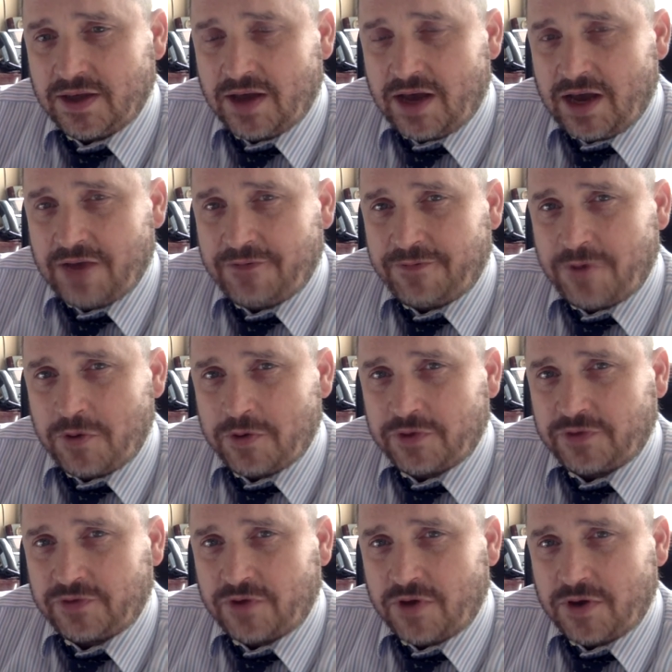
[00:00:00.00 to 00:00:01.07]
I
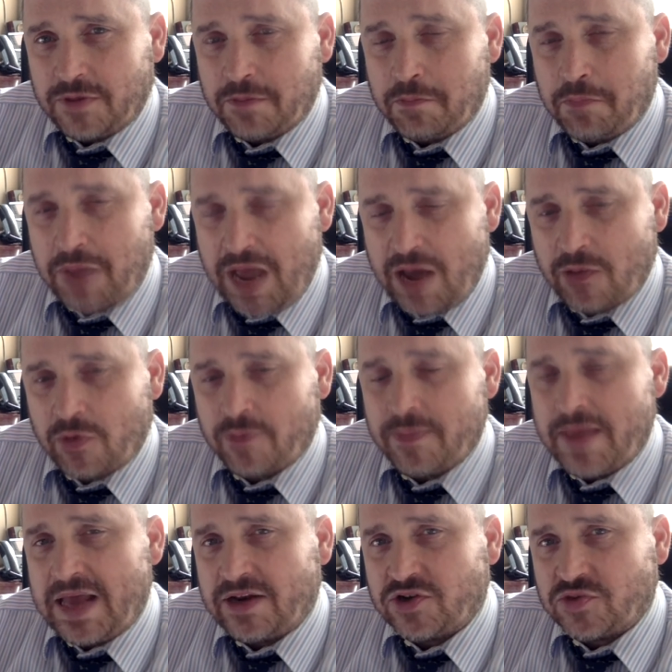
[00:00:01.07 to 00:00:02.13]
focused on power
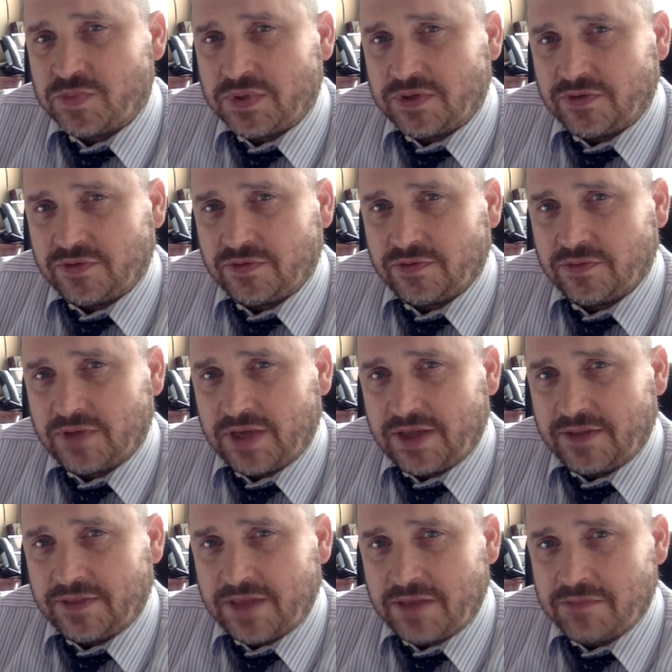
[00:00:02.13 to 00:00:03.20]
management,
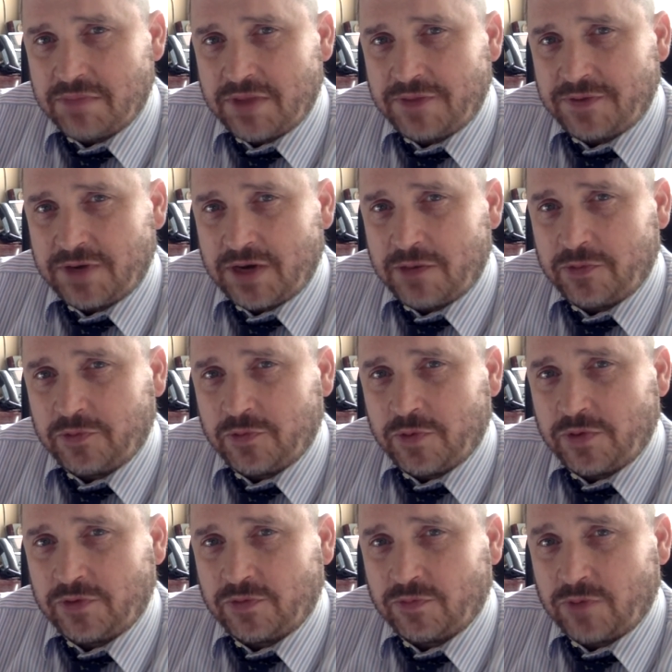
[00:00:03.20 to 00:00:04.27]
and that meant that I was
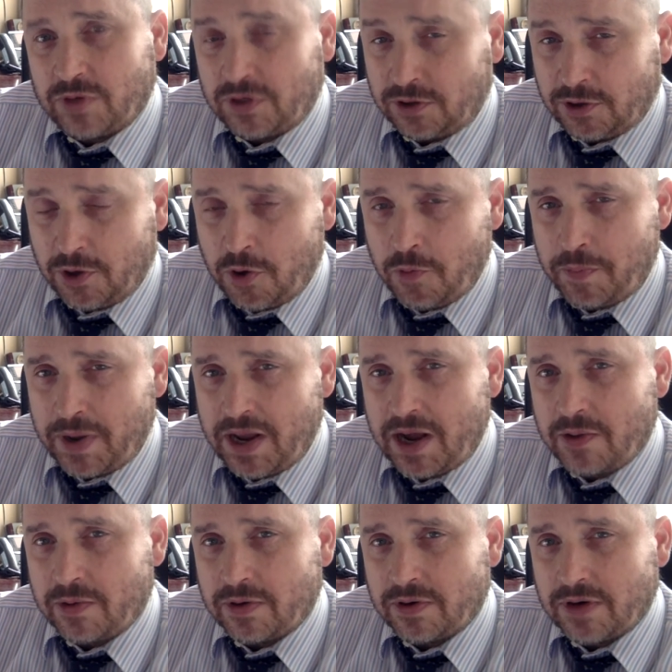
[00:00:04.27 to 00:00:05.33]
going to run a low
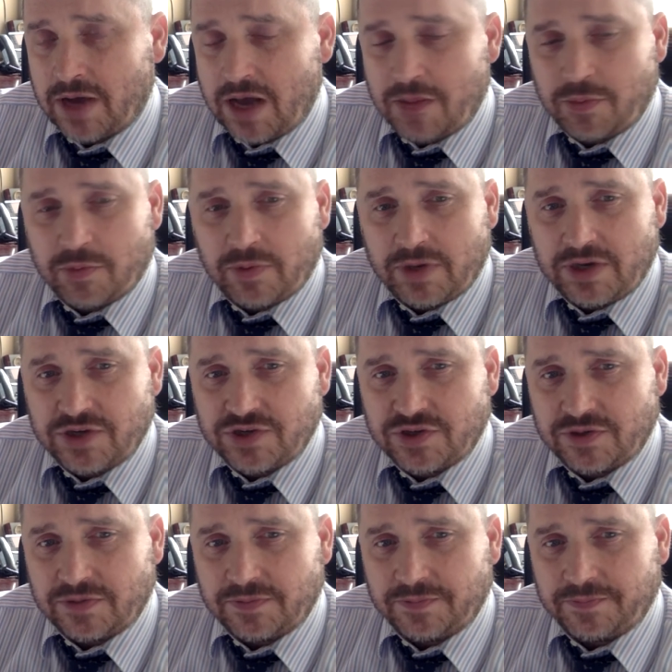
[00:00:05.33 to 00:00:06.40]
power
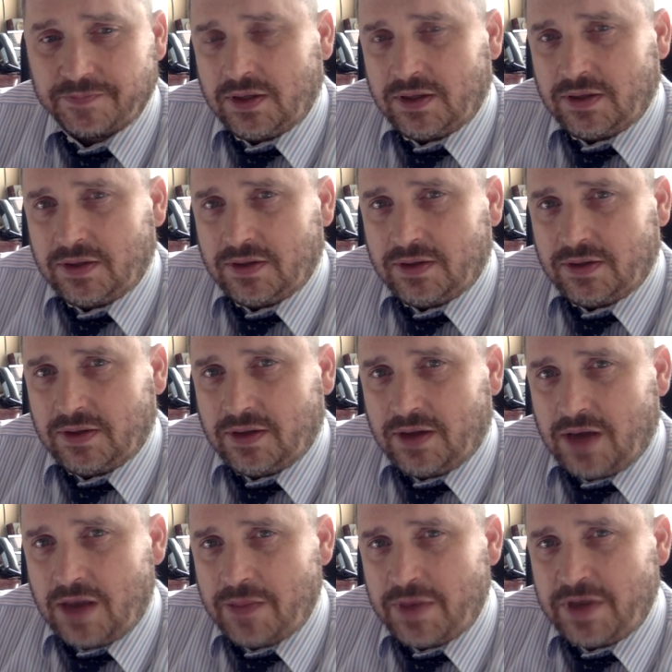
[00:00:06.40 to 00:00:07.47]
operation.
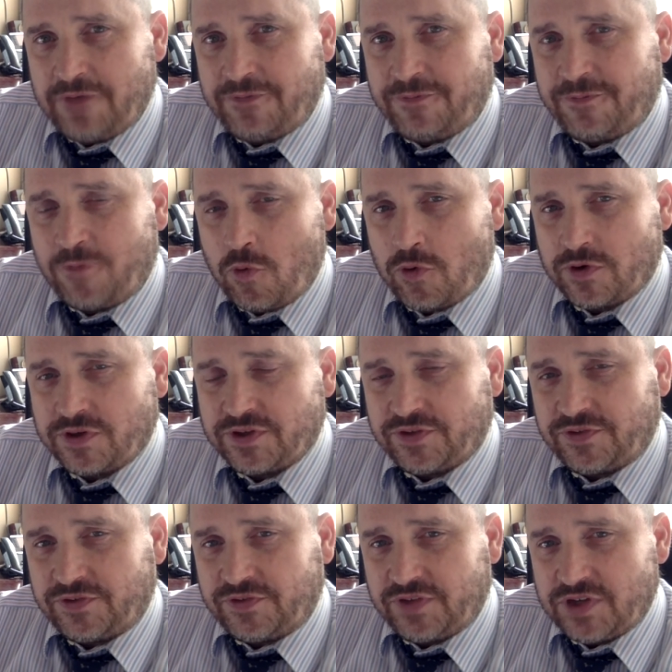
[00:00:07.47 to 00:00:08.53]
I made four
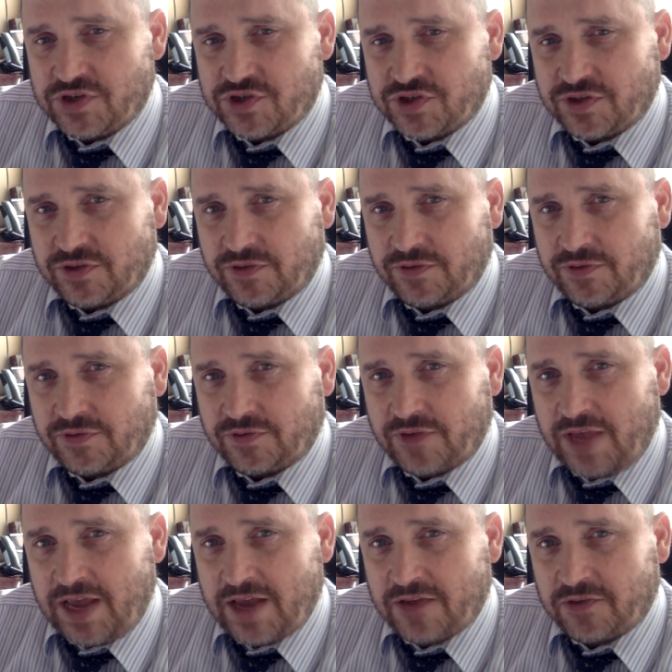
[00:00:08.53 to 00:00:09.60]
decisions
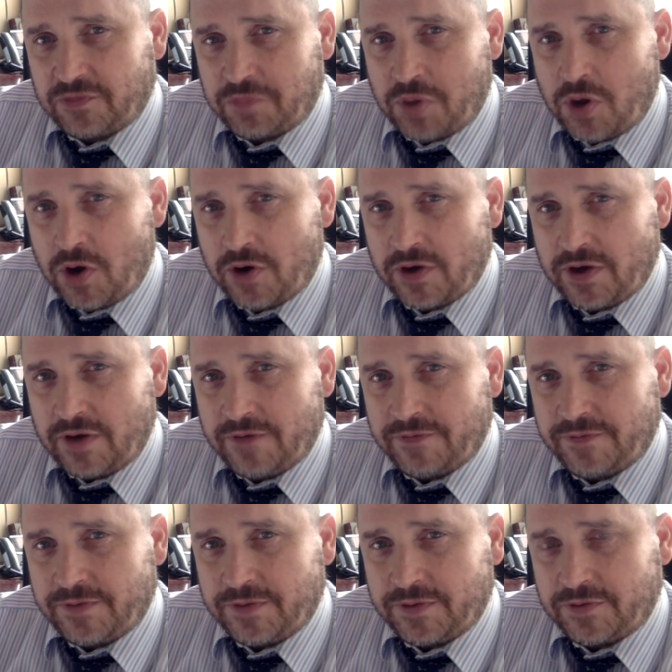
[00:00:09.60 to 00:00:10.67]
as part
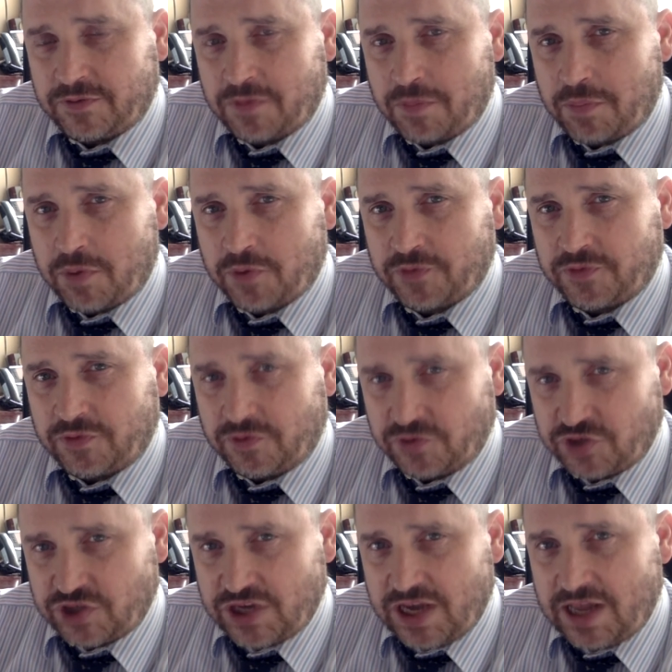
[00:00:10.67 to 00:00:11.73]
of this personal
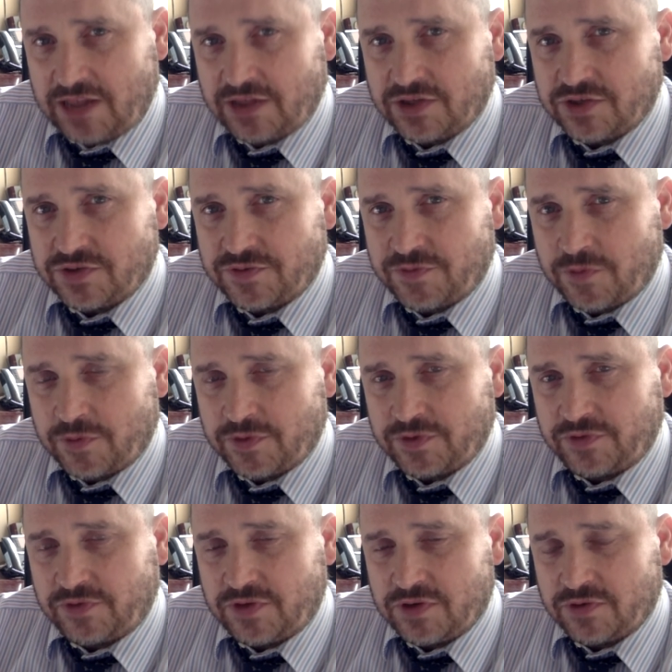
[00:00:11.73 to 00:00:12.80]
challenge for
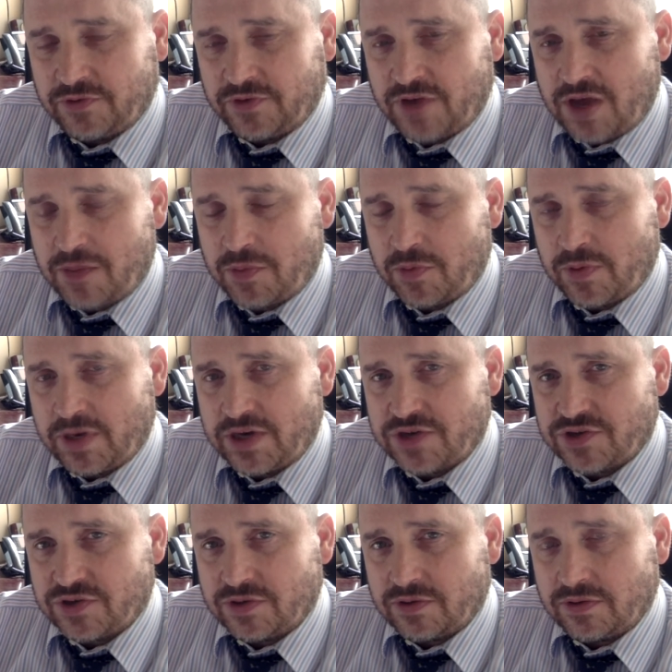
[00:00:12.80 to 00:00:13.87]
this year's
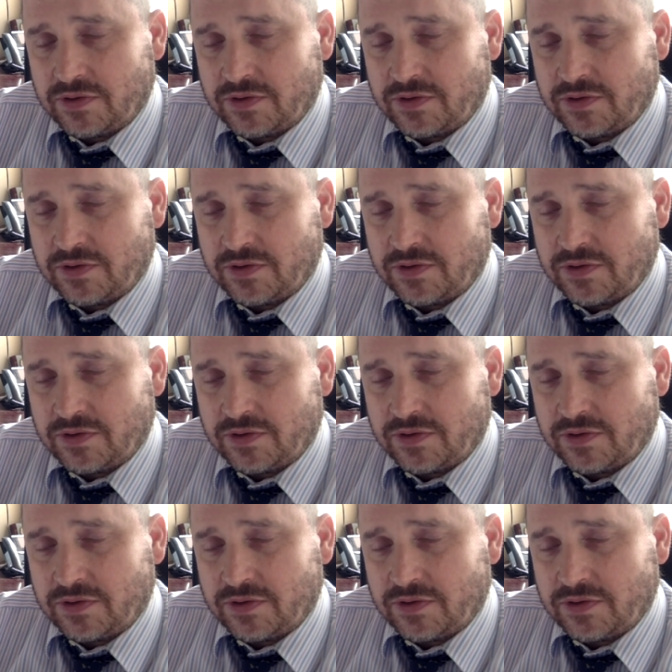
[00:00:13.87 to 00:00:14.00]
operation.